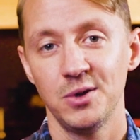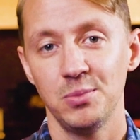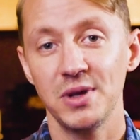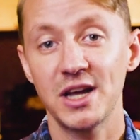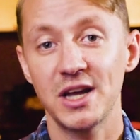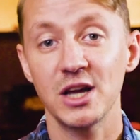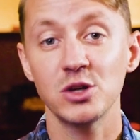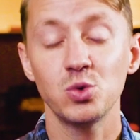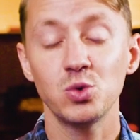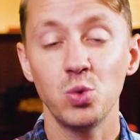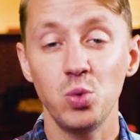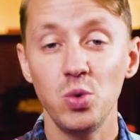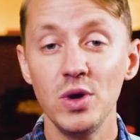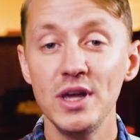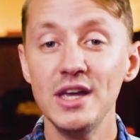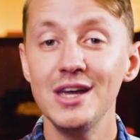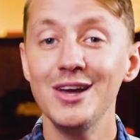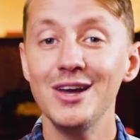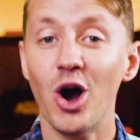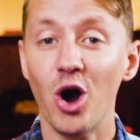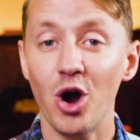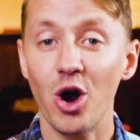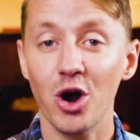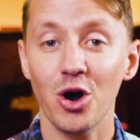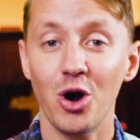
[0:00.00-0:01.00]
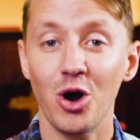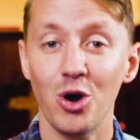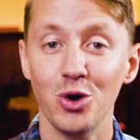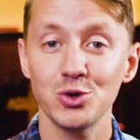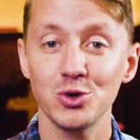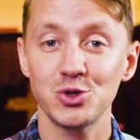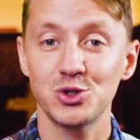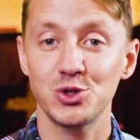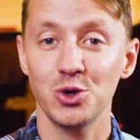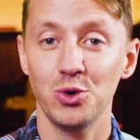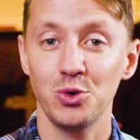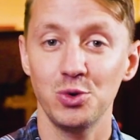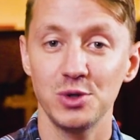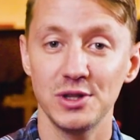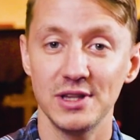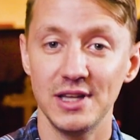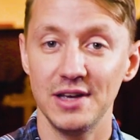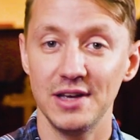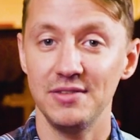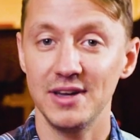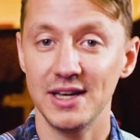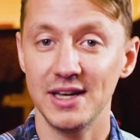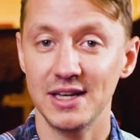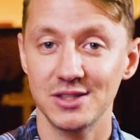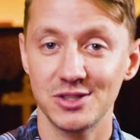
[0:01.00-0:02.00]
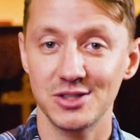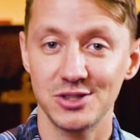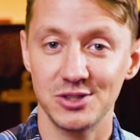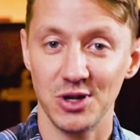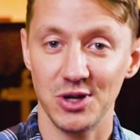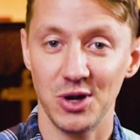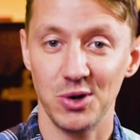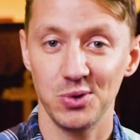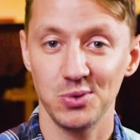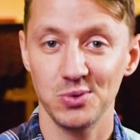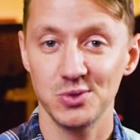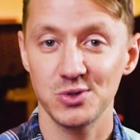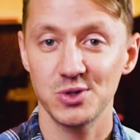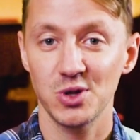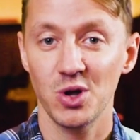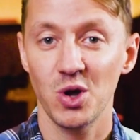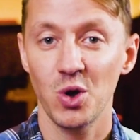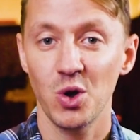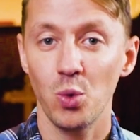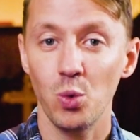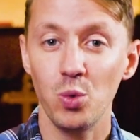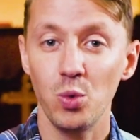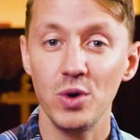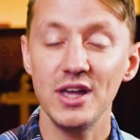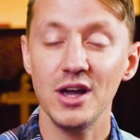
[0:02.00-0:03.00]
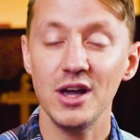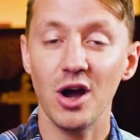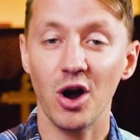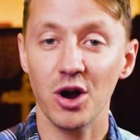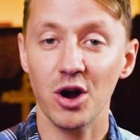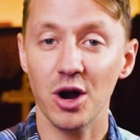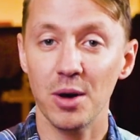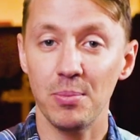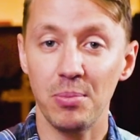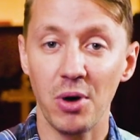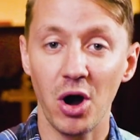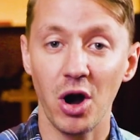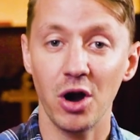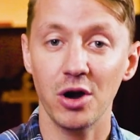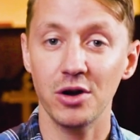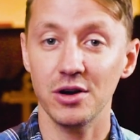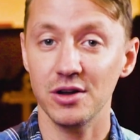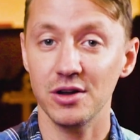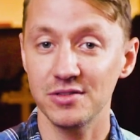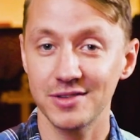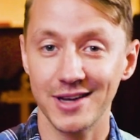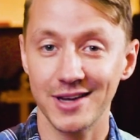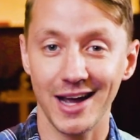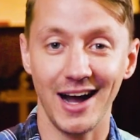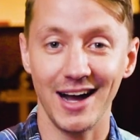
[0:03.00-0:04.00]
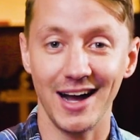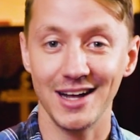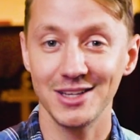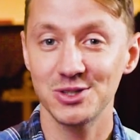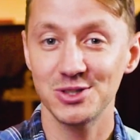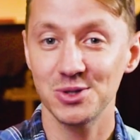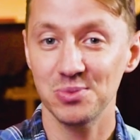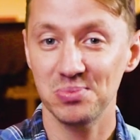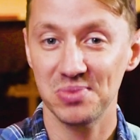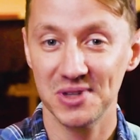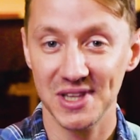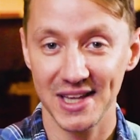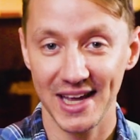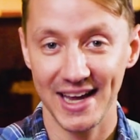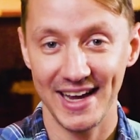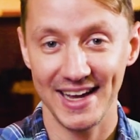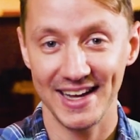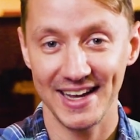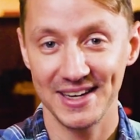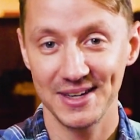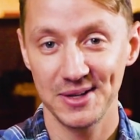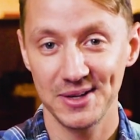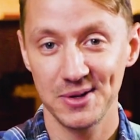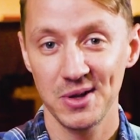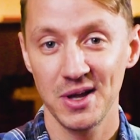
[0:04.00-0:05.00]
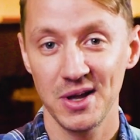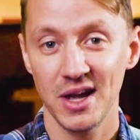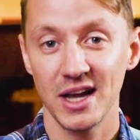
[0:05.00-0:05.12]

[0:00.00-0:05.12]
because we are also living stones. We are a part of God's plan.